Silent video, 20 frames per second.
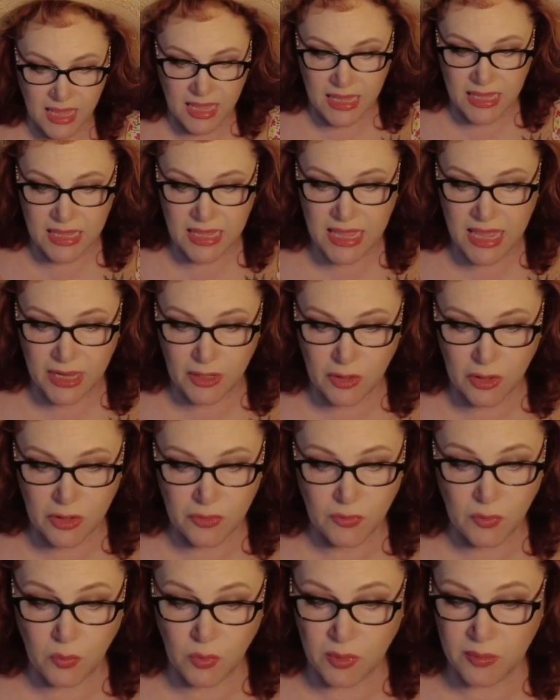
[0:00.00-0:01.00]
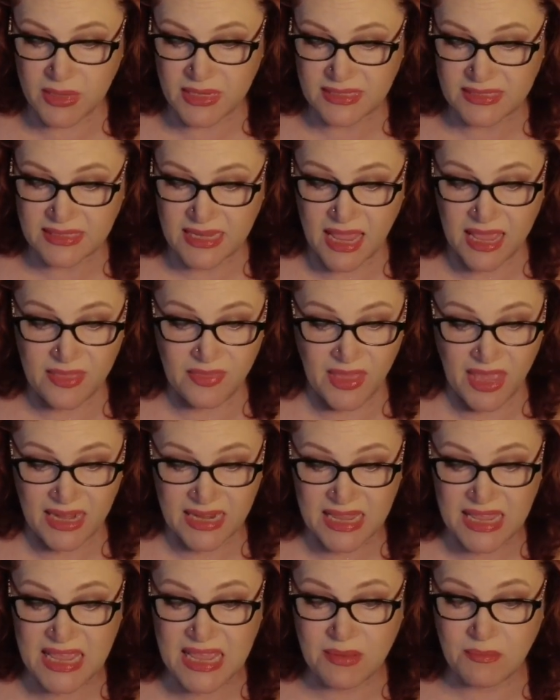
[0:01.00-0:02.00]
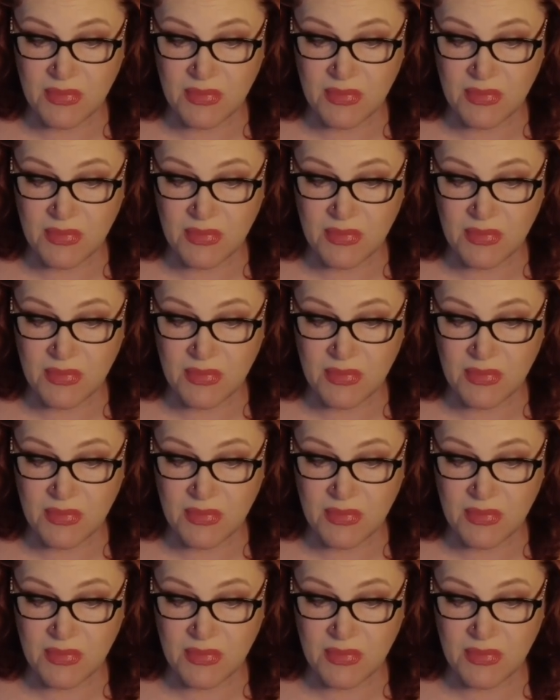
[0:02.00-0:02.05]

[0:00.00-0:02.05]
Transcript: He had heard the woman say that he